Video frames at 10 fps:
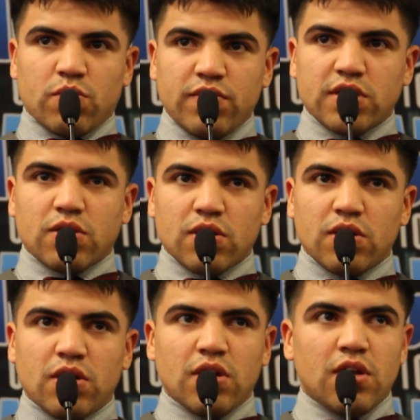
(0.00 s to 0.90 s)
with Victor.
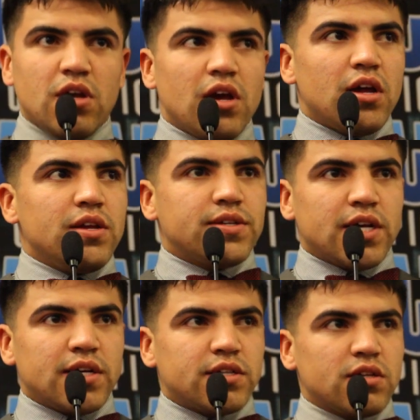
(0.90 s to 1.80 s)
And he
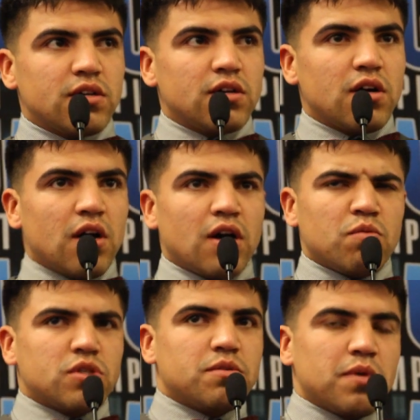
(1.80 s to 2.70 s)
says,
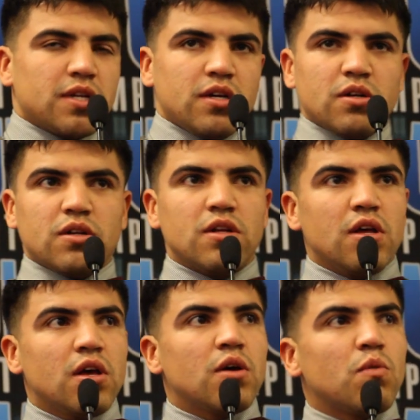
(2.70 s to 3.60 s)
what's the big deal?
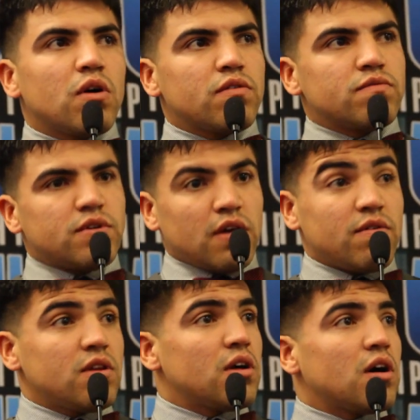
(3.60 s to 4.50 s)
Well,
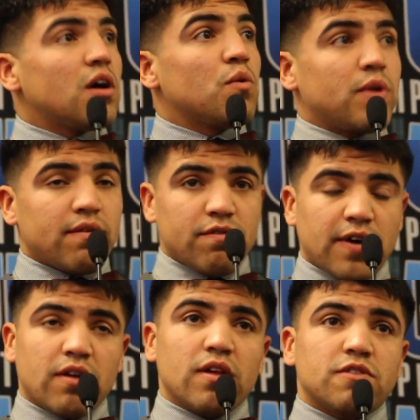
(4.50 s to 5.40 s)
David, we have a
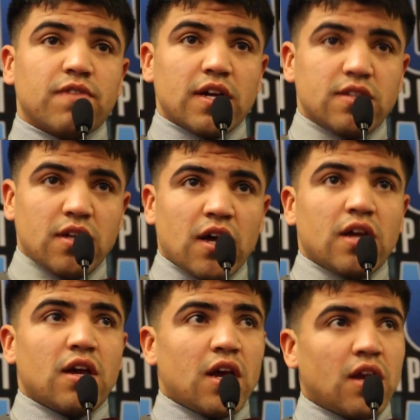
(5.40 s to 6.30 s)
fighter that's fighting
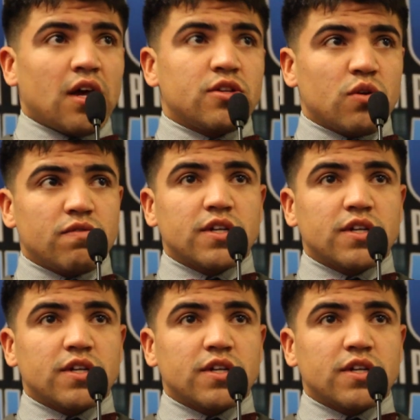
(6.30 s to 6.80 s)
tonight, and I told